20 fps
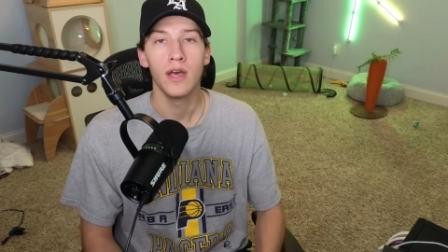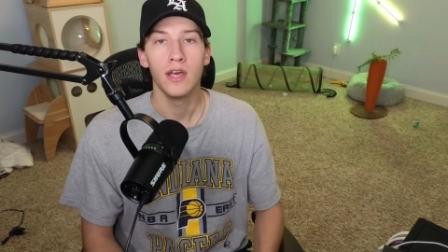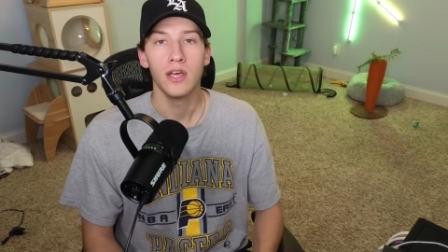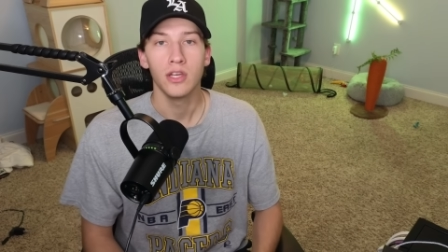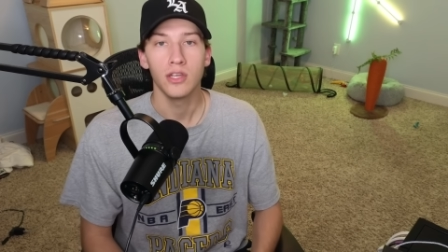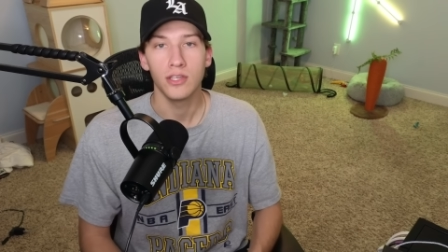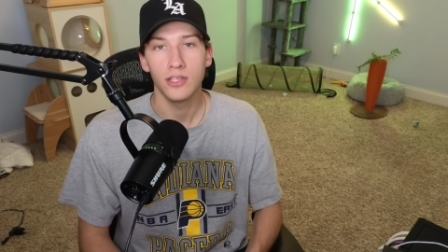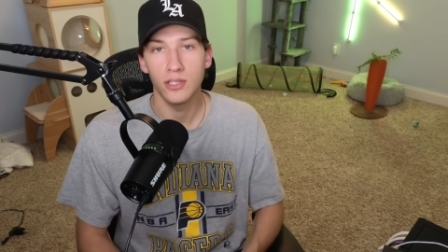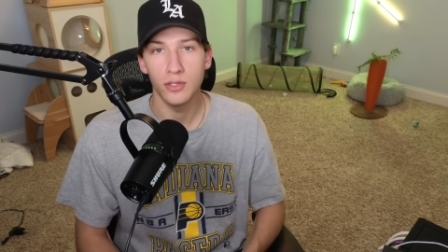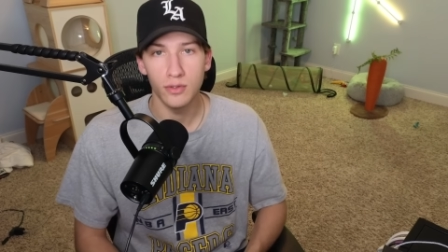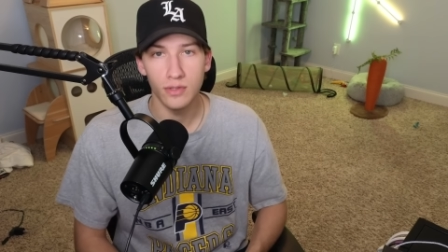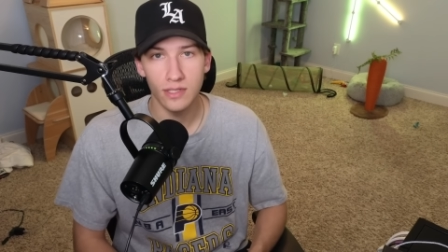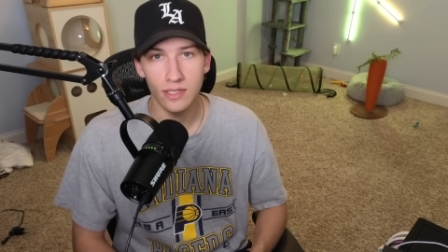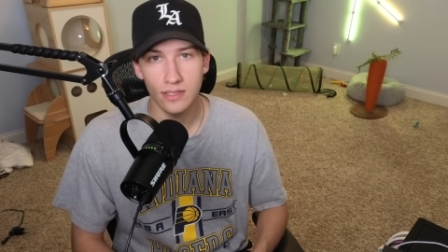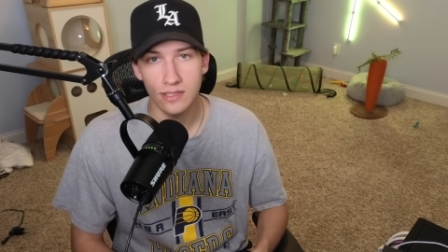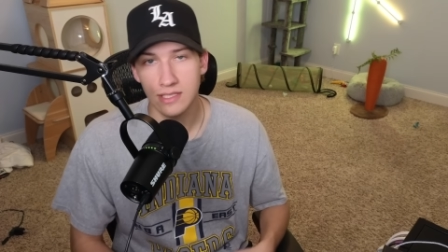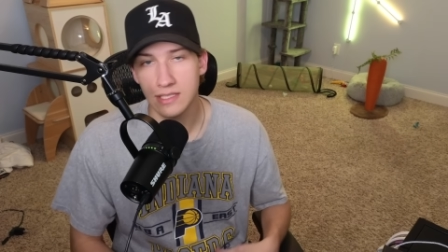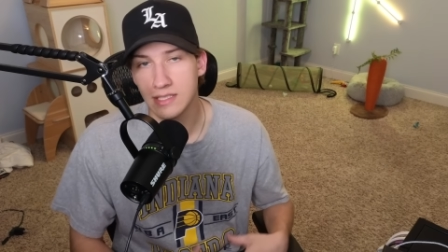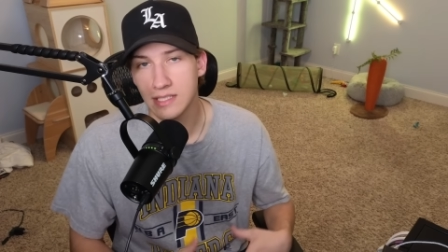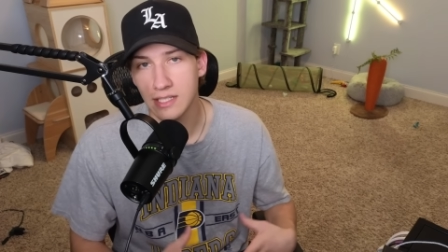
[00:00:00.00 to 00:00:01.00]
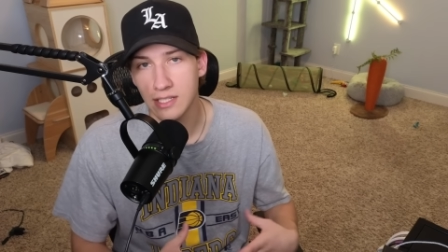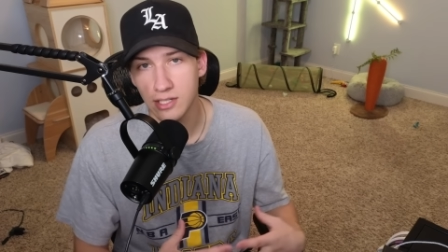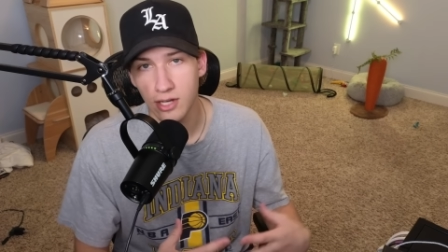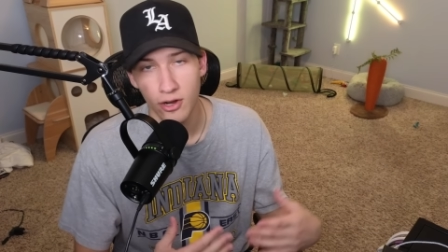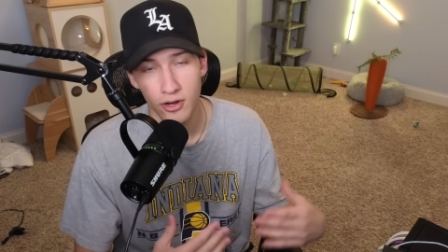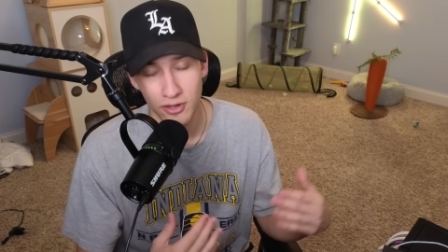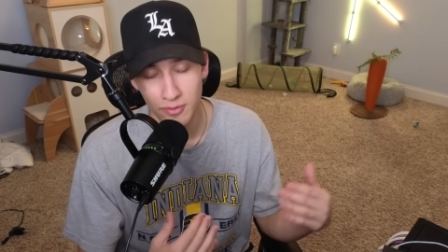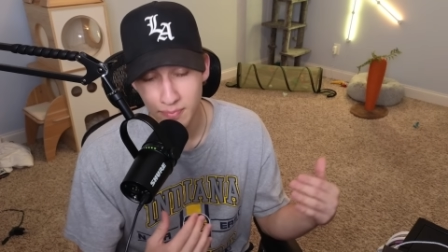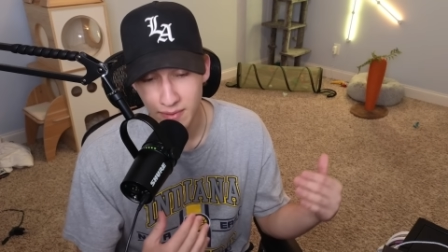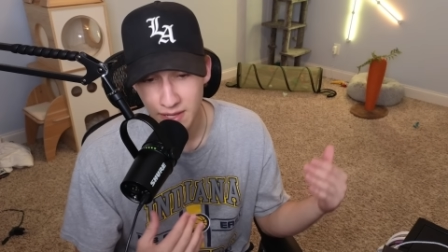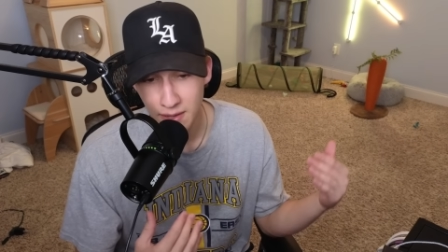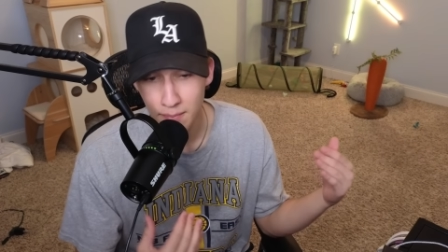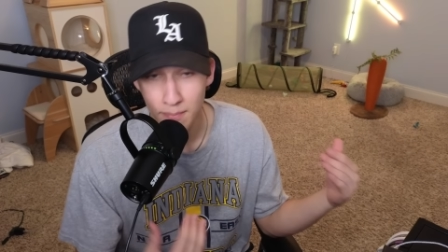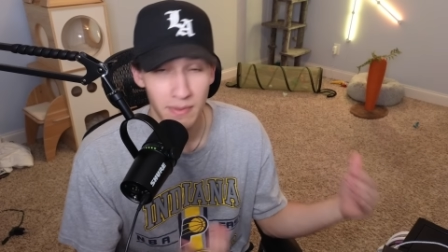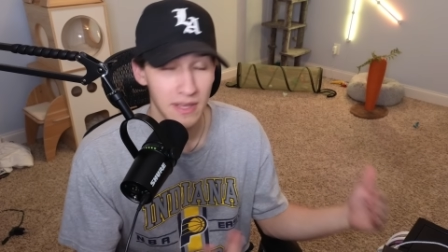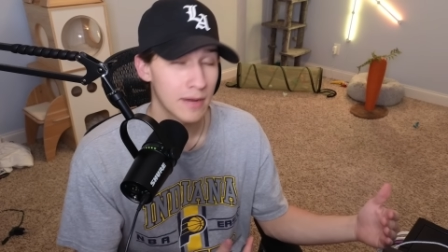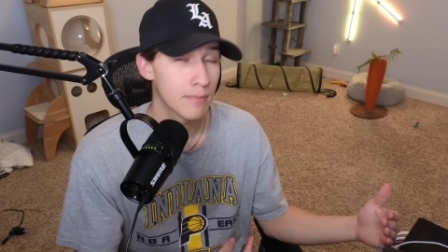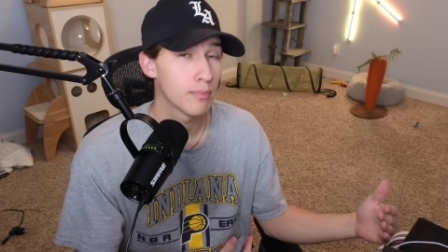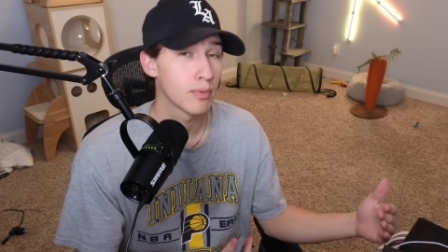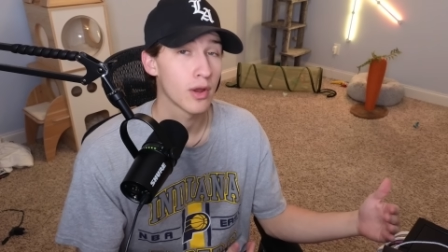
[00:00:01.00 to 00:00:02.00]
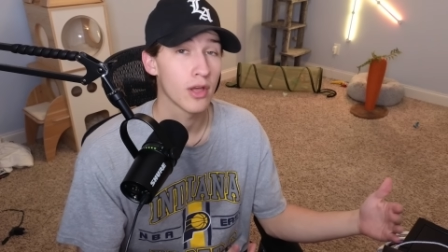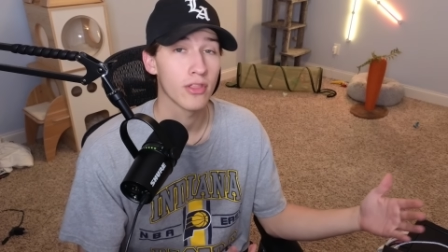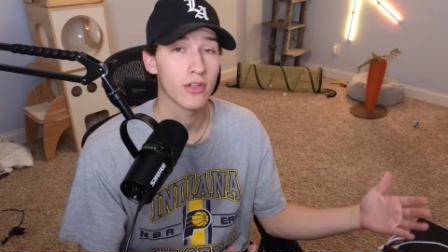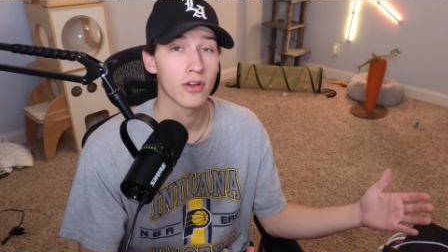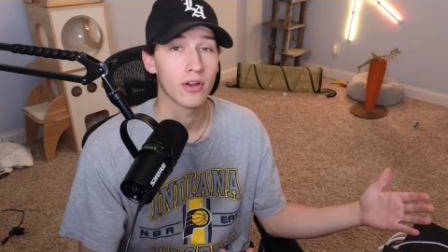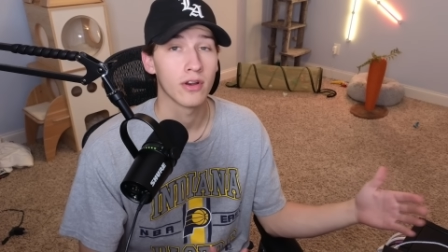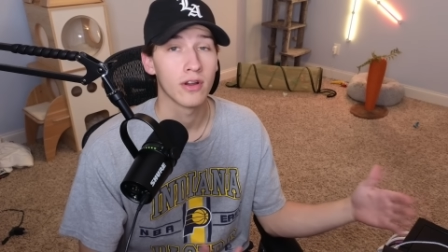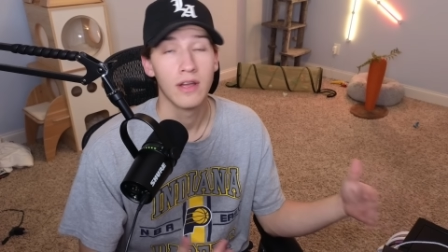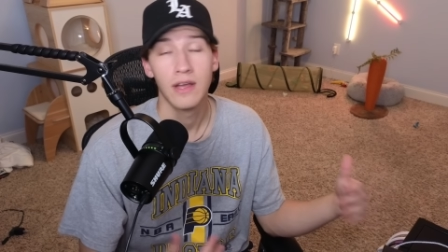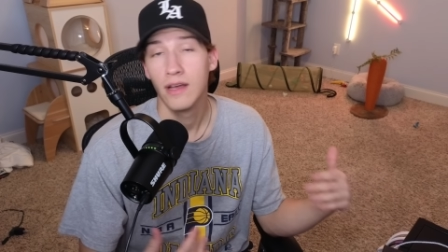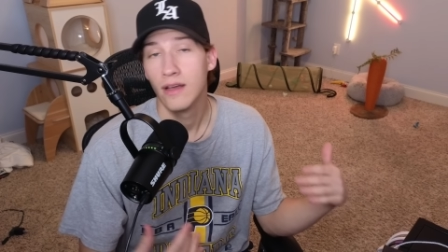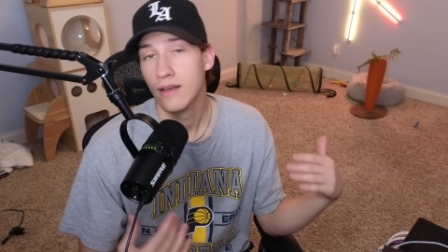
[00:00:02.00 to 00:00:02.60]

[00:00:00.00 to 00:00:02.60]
cute to see Kurt be a big brother